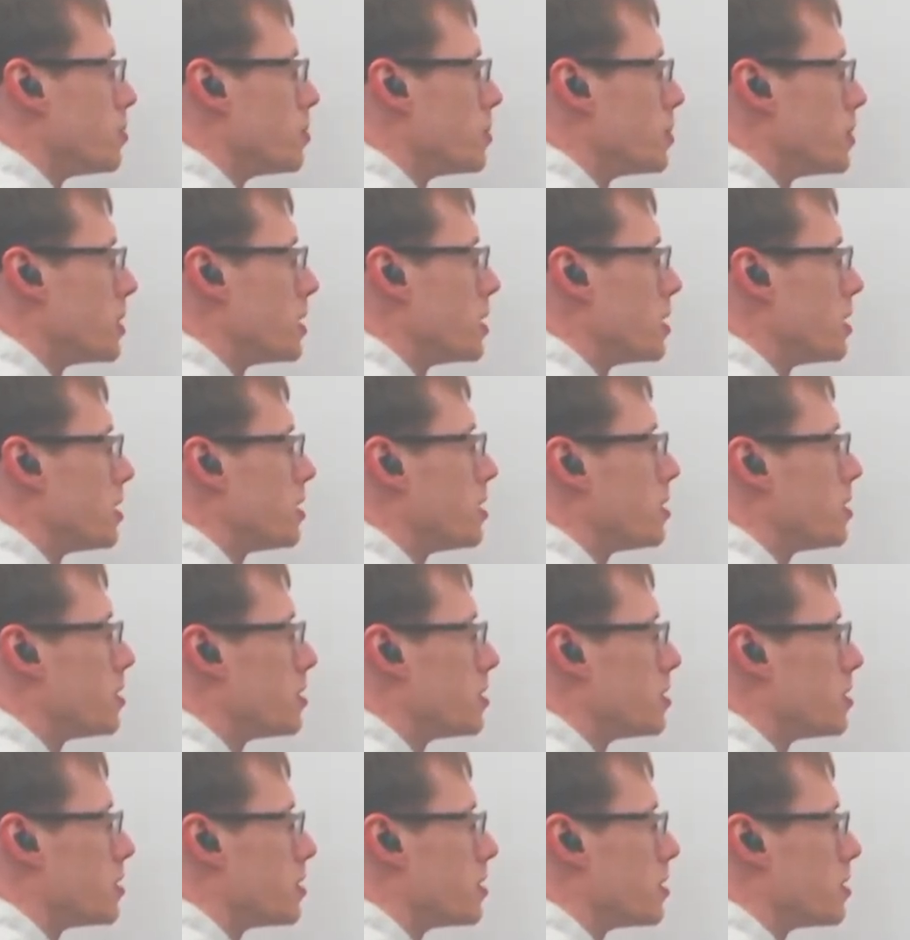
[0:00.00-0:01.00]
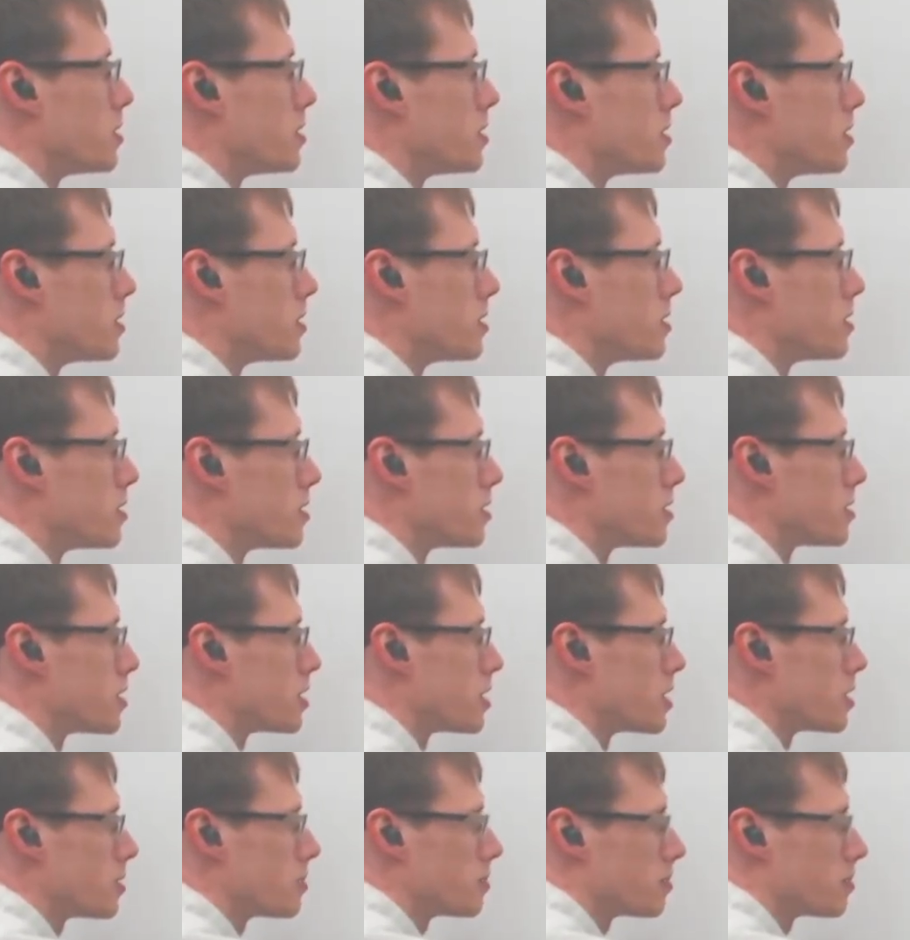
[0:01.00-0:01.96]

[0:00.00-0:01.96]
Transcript: B, C.